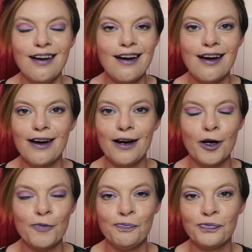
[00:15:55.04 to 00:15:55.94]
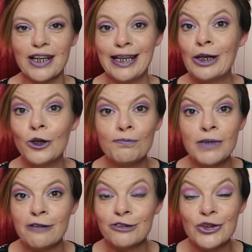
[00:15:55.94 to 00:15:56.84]
income
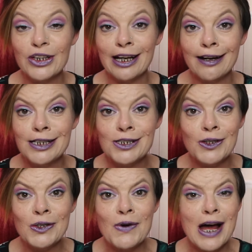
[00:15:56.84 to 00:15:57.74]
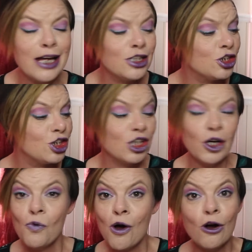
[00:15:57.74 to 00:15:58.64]
level than I do. And you
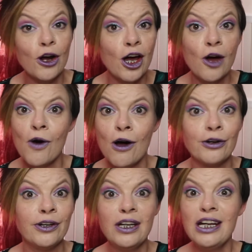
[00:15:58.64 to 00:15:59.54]
know what? Go on.